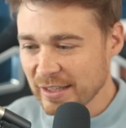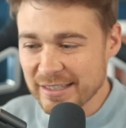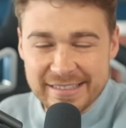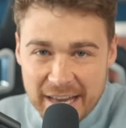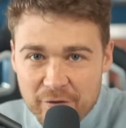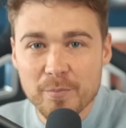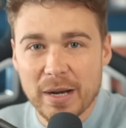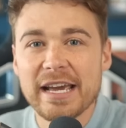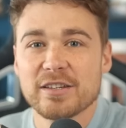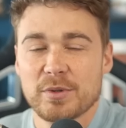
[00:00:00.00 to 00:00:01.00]
seven
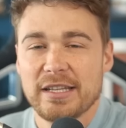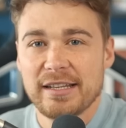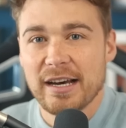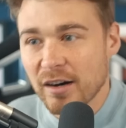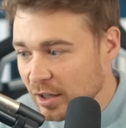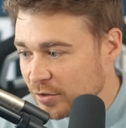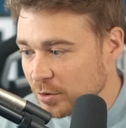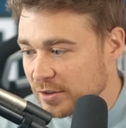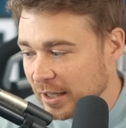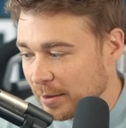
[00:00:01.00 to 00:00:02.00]
players within the Arsenal
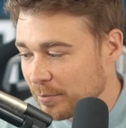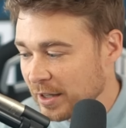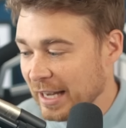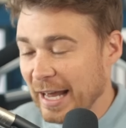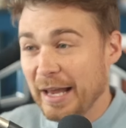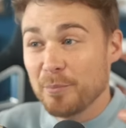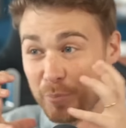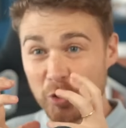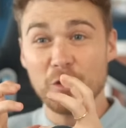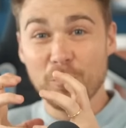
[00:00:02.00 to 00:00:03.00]
team, and
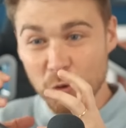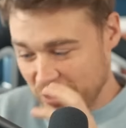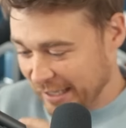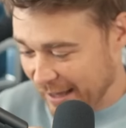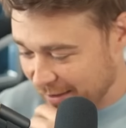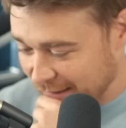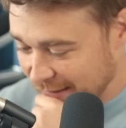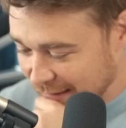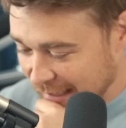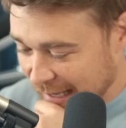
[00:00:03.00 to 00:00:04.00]
put them all together
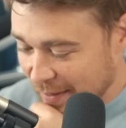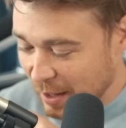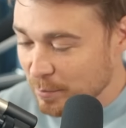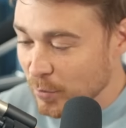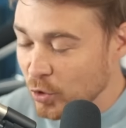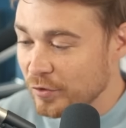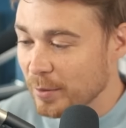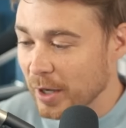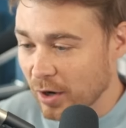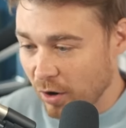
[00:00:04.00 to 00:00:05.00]
and then move
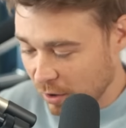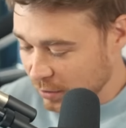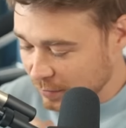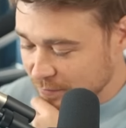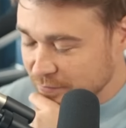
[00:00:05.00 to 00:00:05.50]
them along,